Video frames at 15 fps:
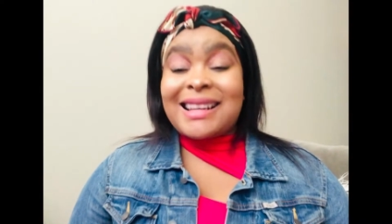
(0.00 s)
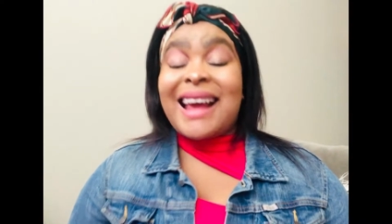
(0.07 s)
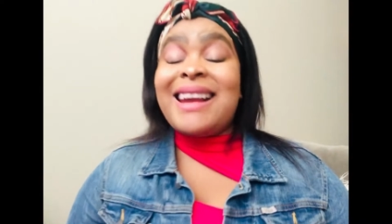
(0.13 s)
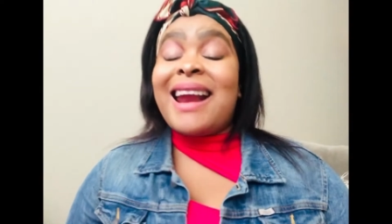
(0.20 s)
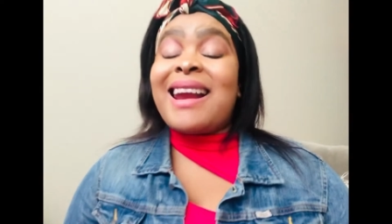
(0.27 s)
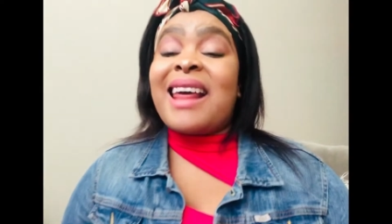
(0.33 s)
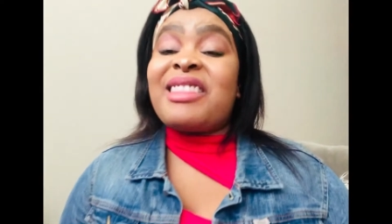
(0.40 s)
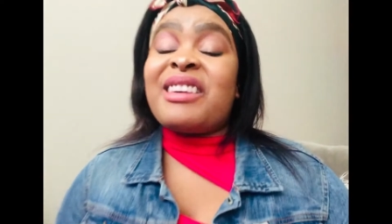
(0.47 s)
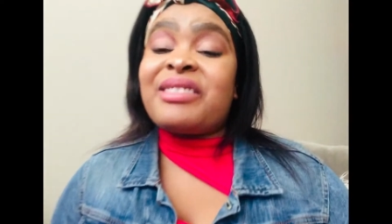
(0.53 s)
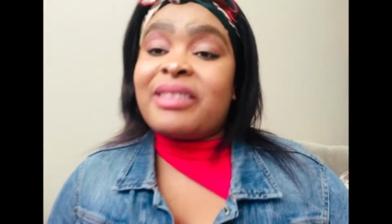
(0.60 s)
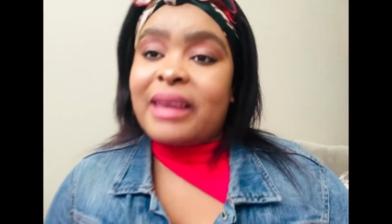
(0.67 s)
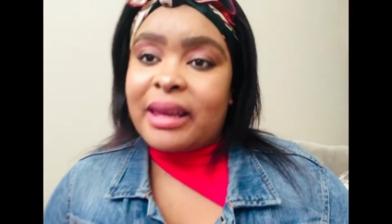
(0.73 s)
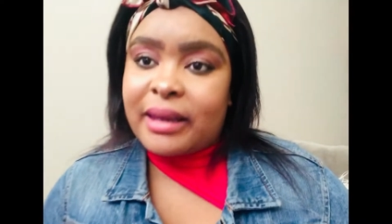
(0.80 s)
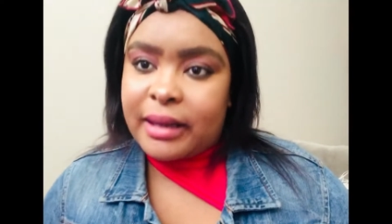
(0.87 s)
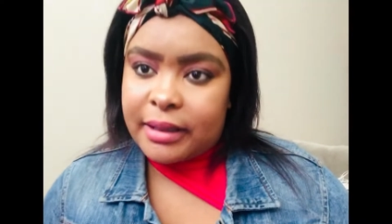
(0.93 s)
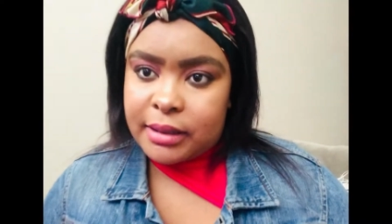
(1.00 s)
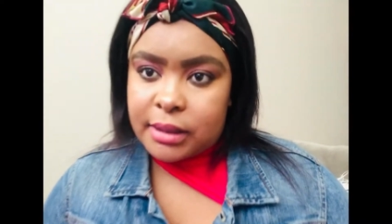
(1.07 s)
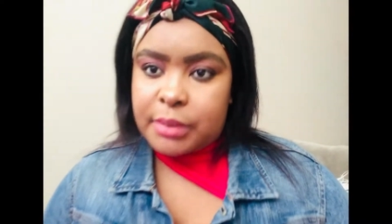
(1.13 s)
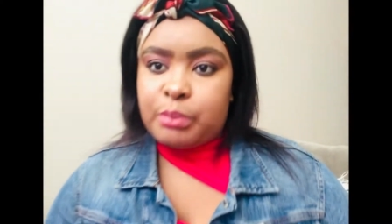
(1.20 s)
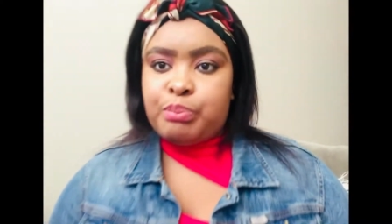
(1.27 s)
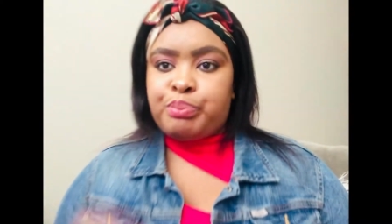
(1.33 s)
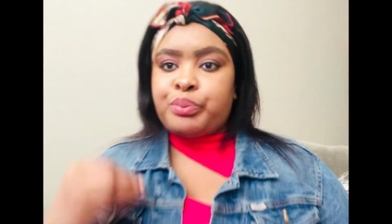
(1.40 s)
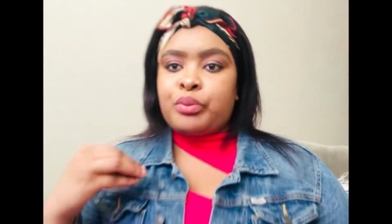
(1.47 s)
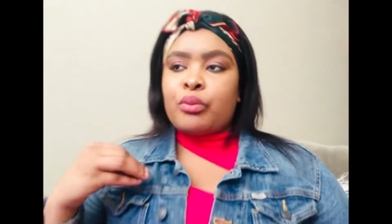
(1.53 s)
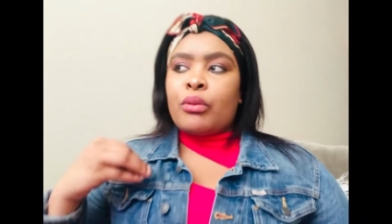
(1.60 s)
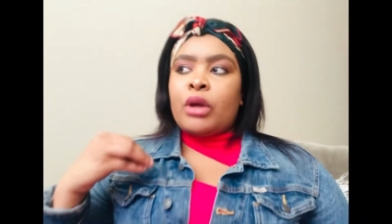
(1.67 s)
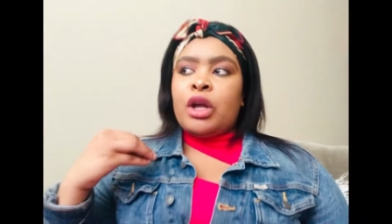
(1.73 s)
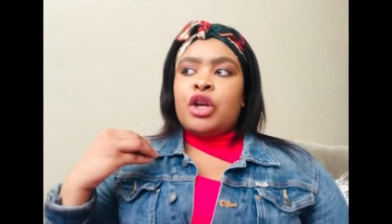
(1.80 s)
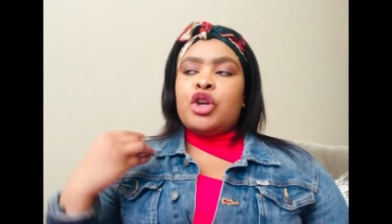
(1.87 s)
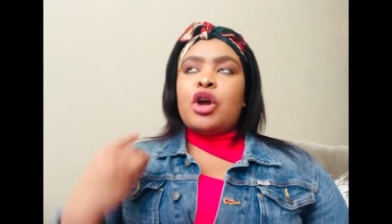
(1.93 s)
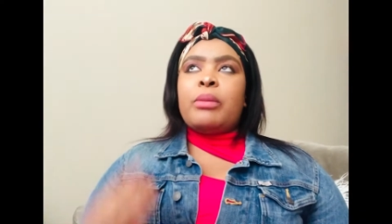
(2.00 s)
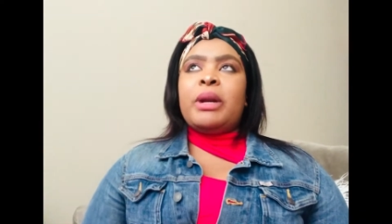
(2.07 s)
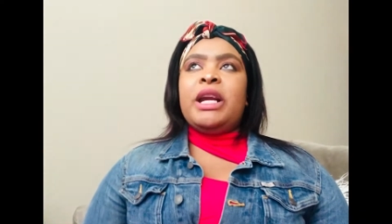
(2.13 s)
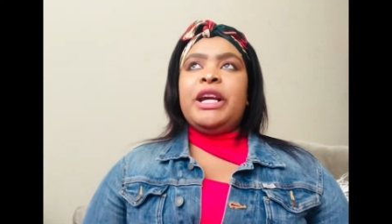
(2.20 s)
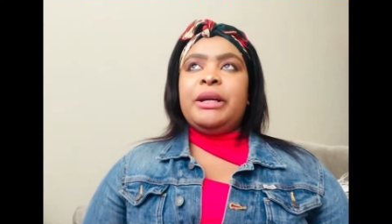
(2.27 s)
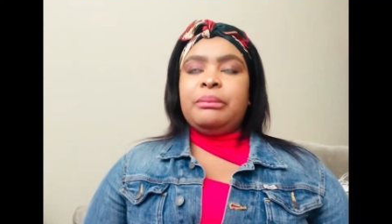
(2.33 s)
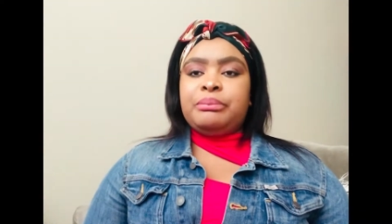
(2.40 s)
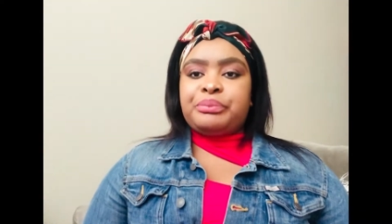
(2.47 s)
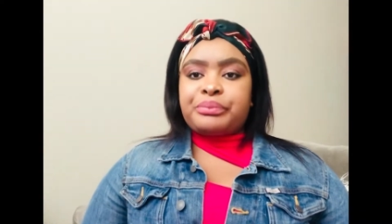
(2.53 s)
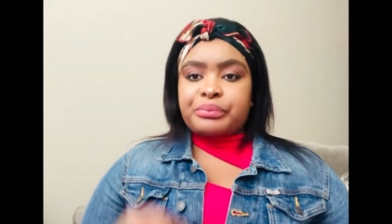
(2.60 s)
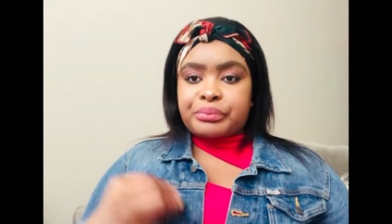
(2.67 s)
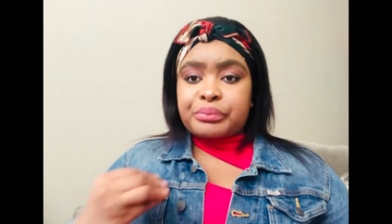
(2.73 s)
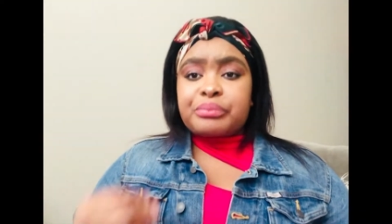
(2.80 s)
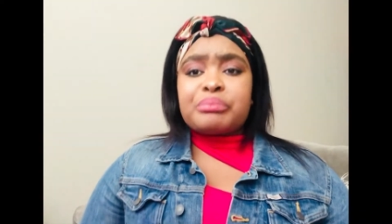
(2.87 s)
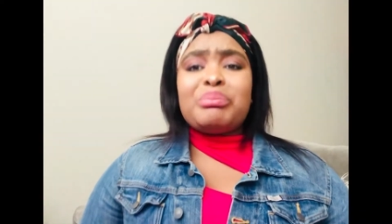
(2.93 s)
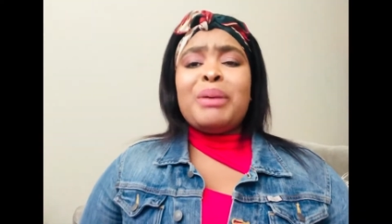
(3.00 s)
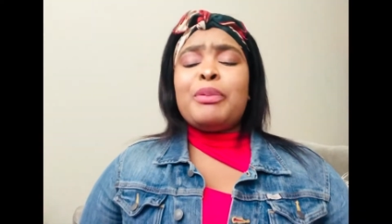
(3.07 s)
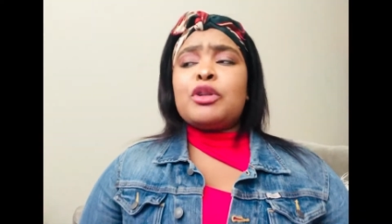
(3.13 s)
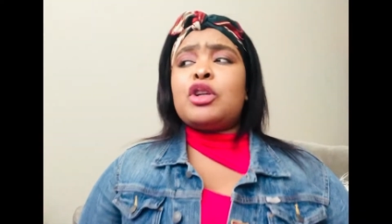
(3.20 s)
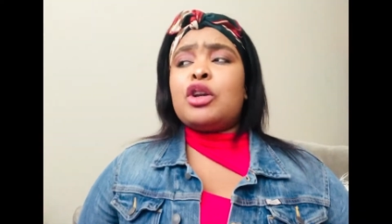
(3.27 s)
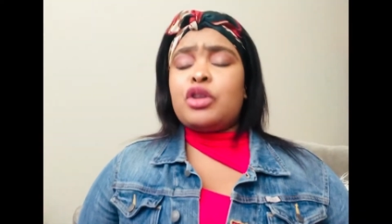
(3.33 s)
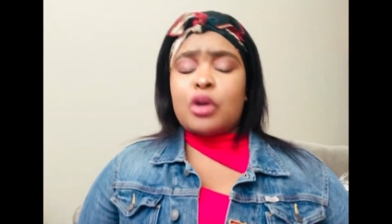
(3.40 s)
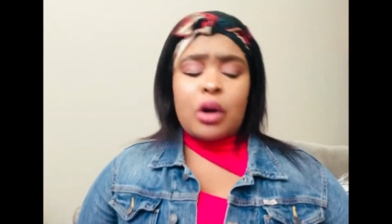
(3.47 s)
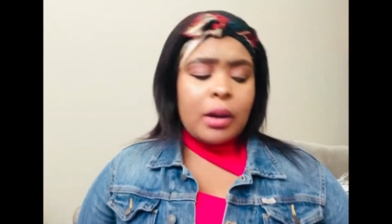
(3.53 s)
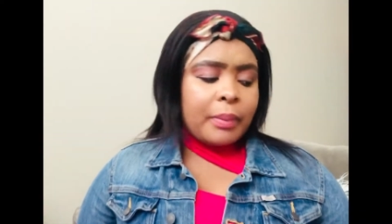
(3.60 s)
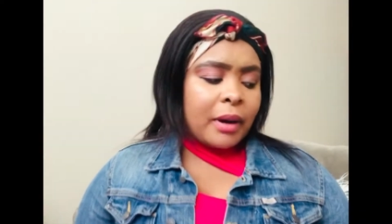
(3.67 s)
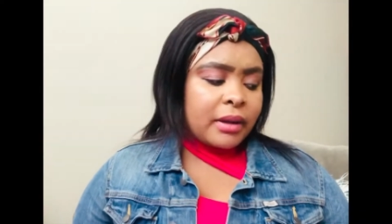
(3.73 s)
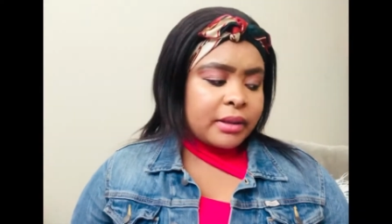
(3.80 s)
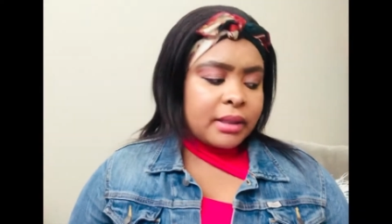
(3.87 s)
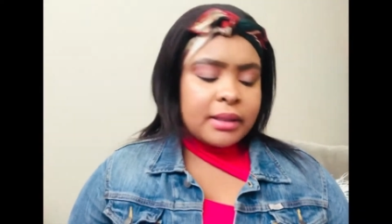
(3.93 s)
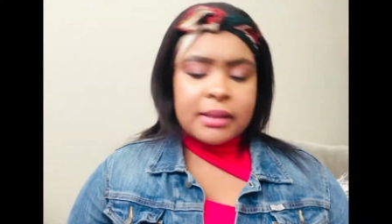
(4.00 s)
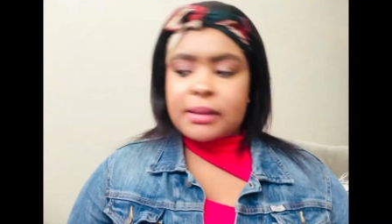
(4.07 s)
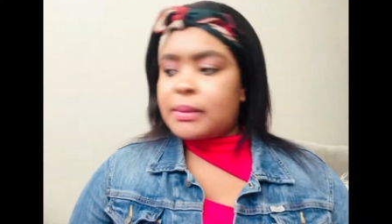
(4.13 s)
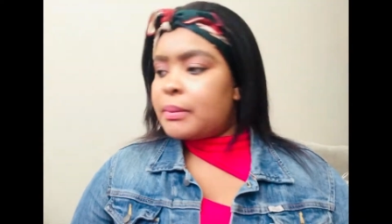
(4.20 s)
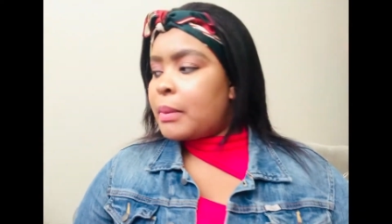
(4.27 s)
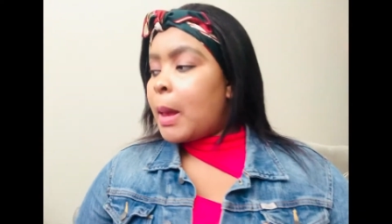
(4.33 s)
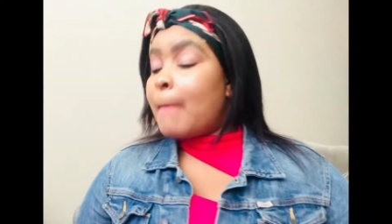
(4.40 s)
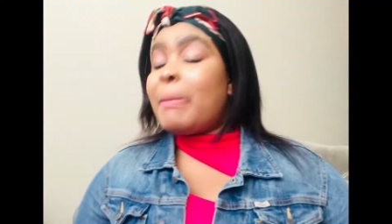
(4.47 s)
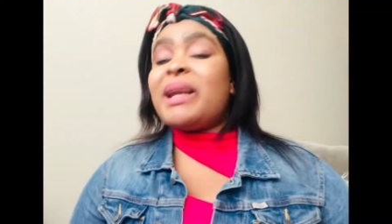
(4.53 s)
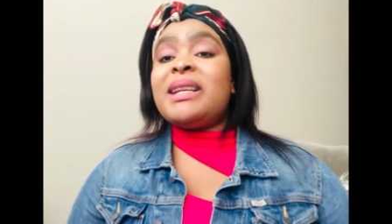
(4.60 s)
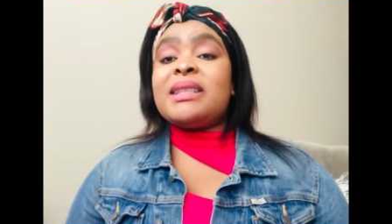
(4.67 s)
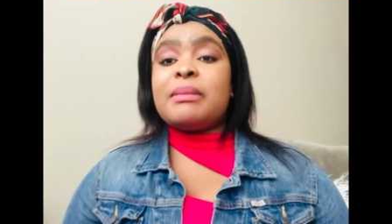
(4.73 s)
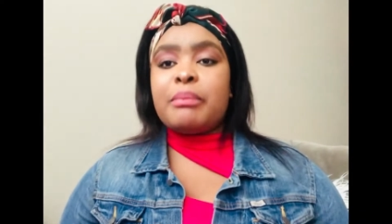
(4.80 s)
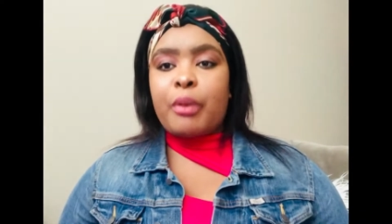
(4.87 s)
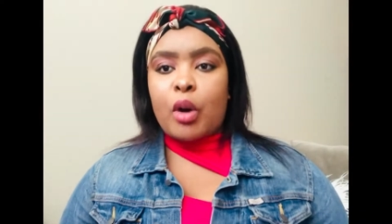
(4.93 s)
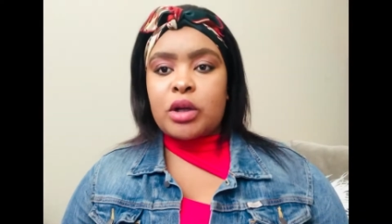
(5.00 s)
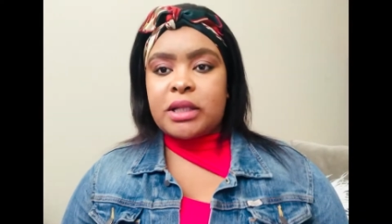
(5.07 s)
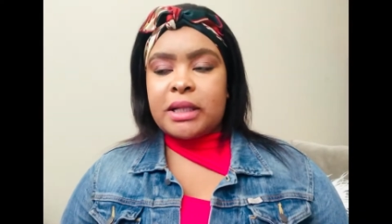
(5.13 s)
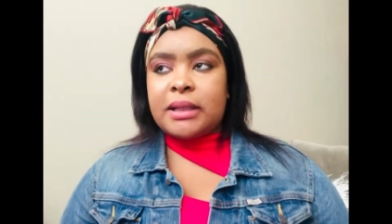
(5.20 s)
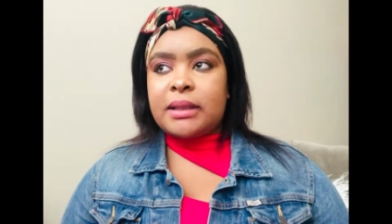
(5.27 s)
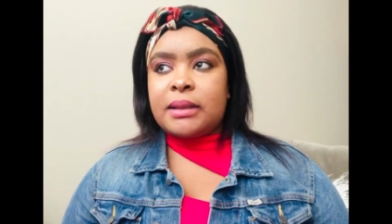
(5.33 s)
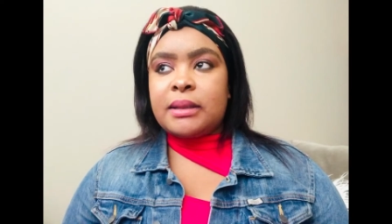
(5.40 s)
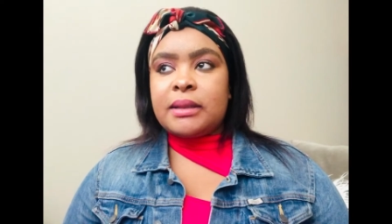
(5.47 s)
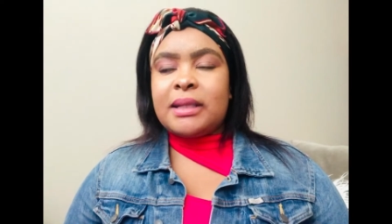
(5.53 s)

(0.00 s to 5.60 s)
And another thing is, normally people don't know about this, but it's important.